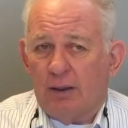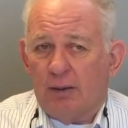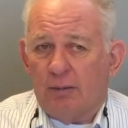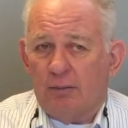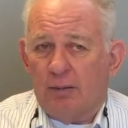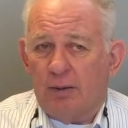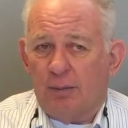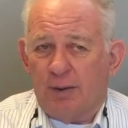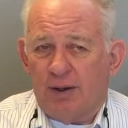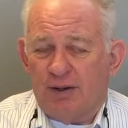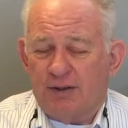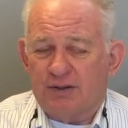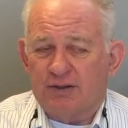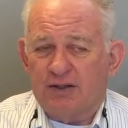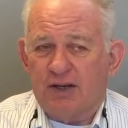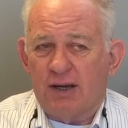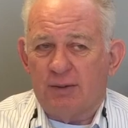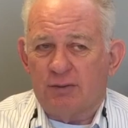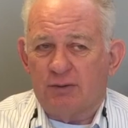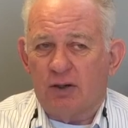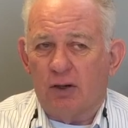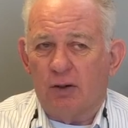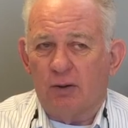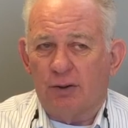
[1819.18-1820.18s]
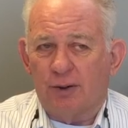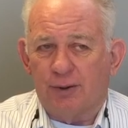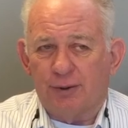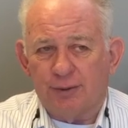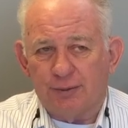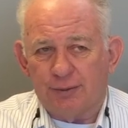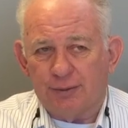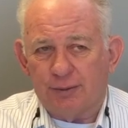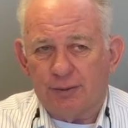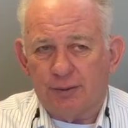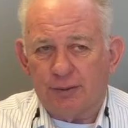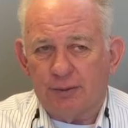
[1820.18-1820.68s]
But by the same token,
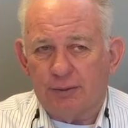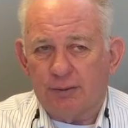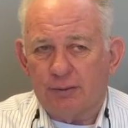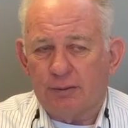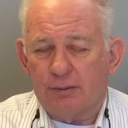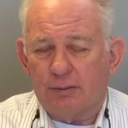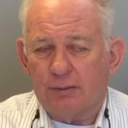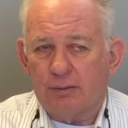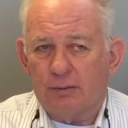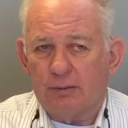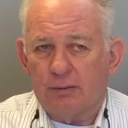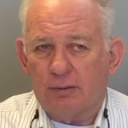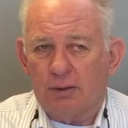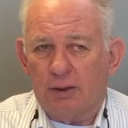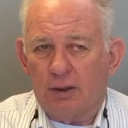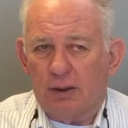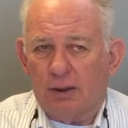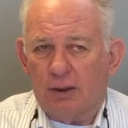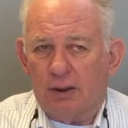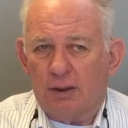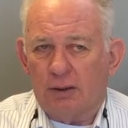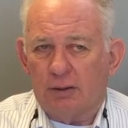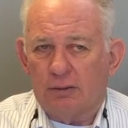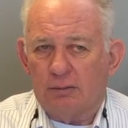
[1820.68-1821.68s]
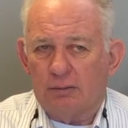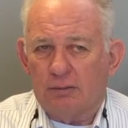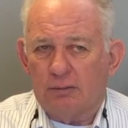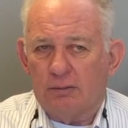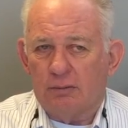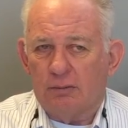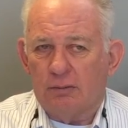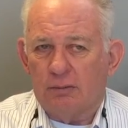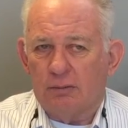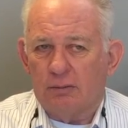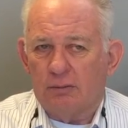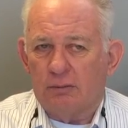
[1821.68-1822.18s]

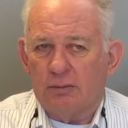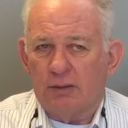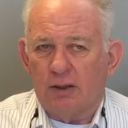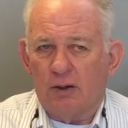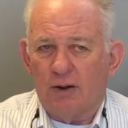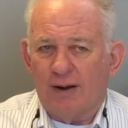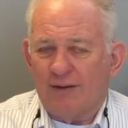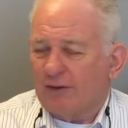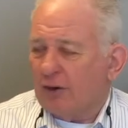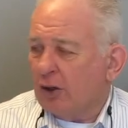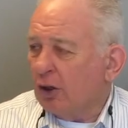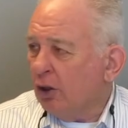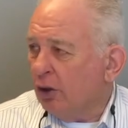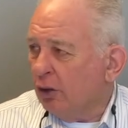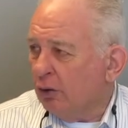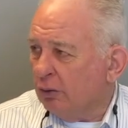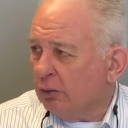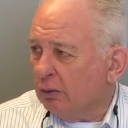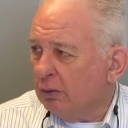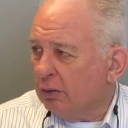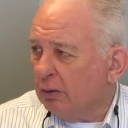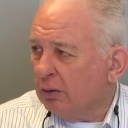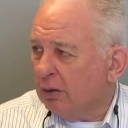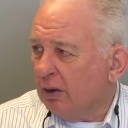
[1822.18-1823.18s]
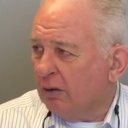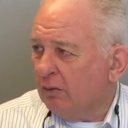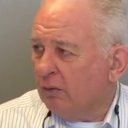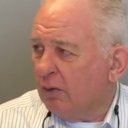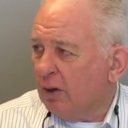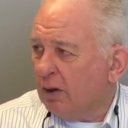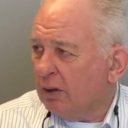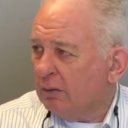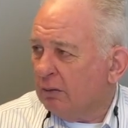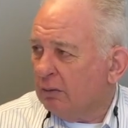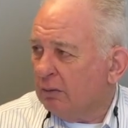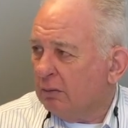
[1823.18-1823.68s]
they don't have a clue of
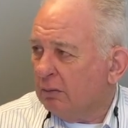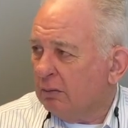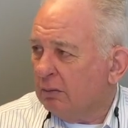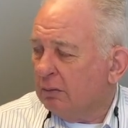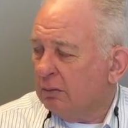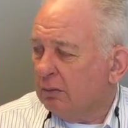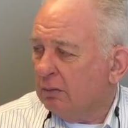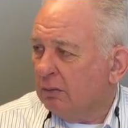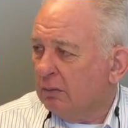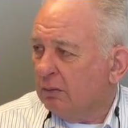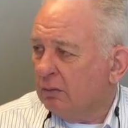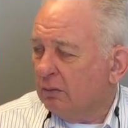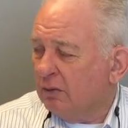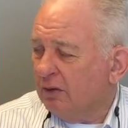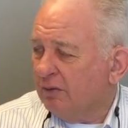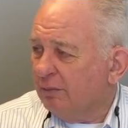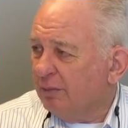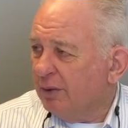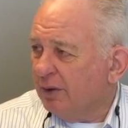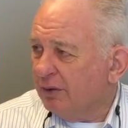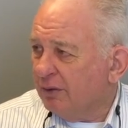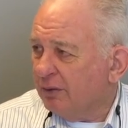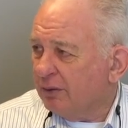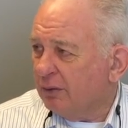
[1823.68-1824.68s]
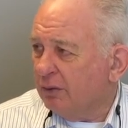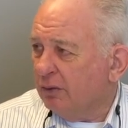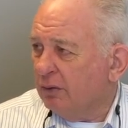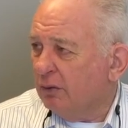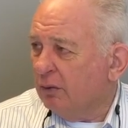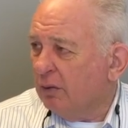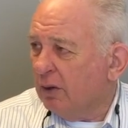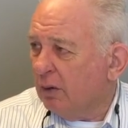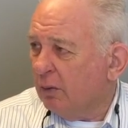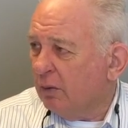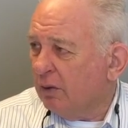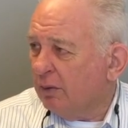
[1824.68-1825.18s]
what we've been through,
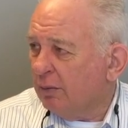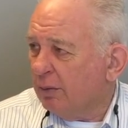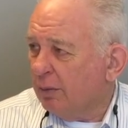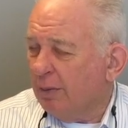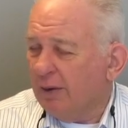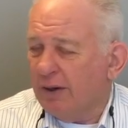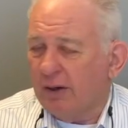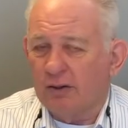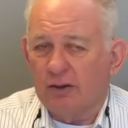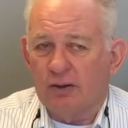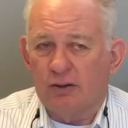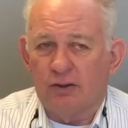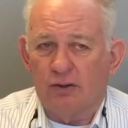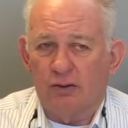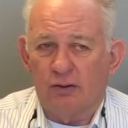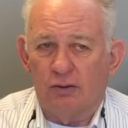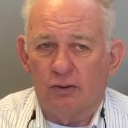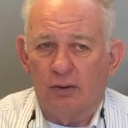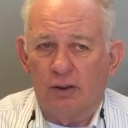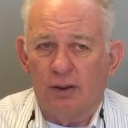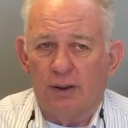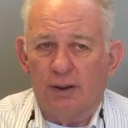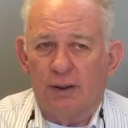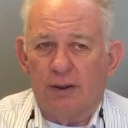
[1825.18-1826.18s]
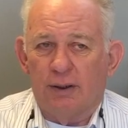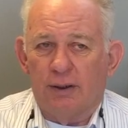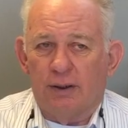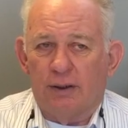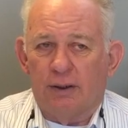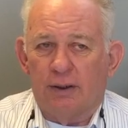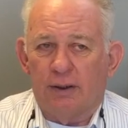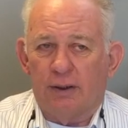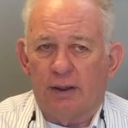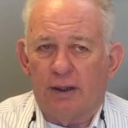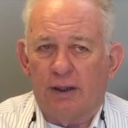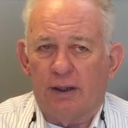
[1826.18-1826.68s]
what we're prepared to do,
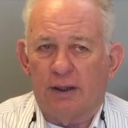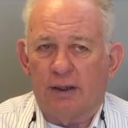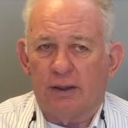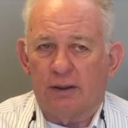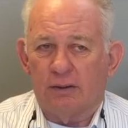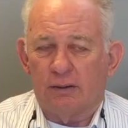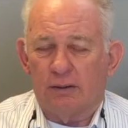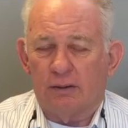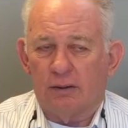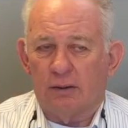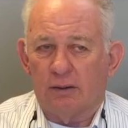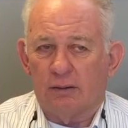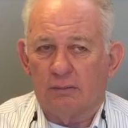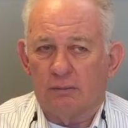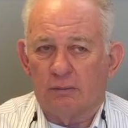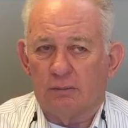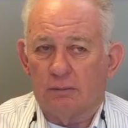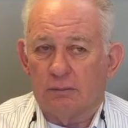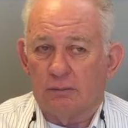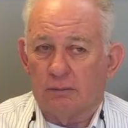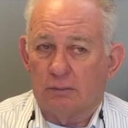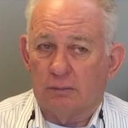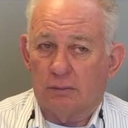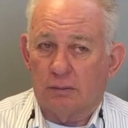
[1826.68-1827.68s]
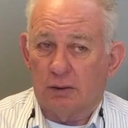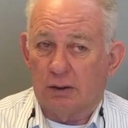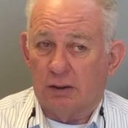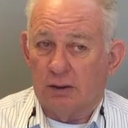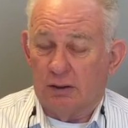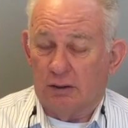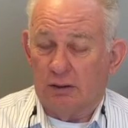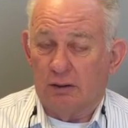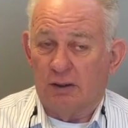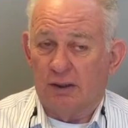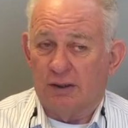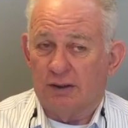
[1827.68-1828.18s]
and
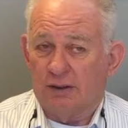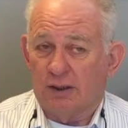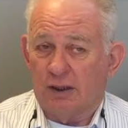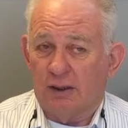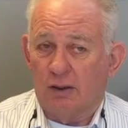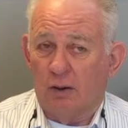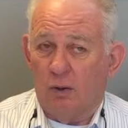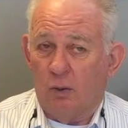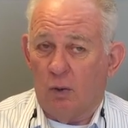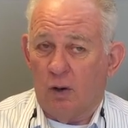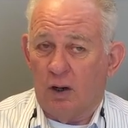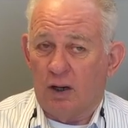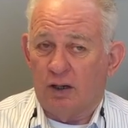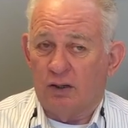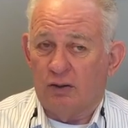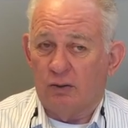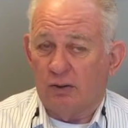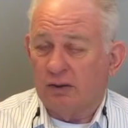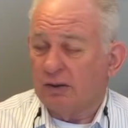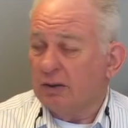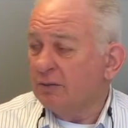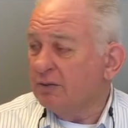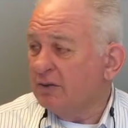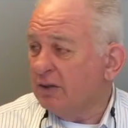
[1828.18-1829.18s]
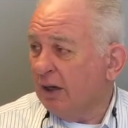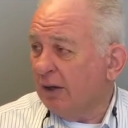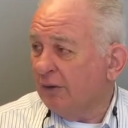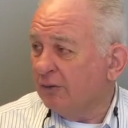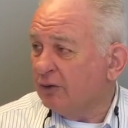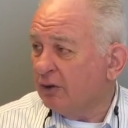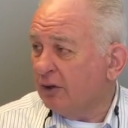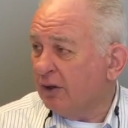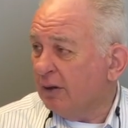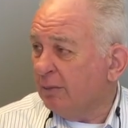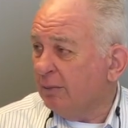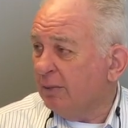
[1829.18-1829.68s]
clearly they don't want to do it themselves,
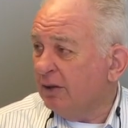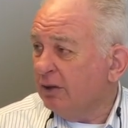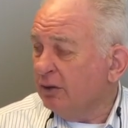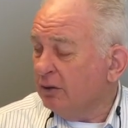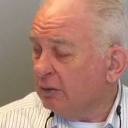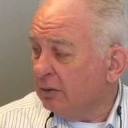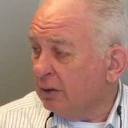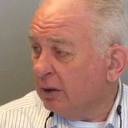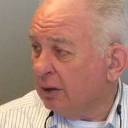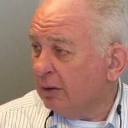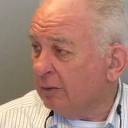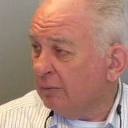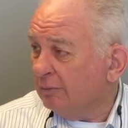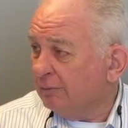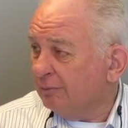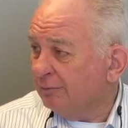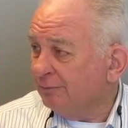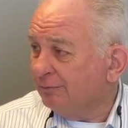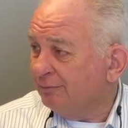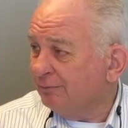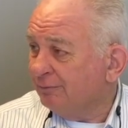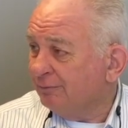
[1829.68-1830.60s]
or they'd be doing it.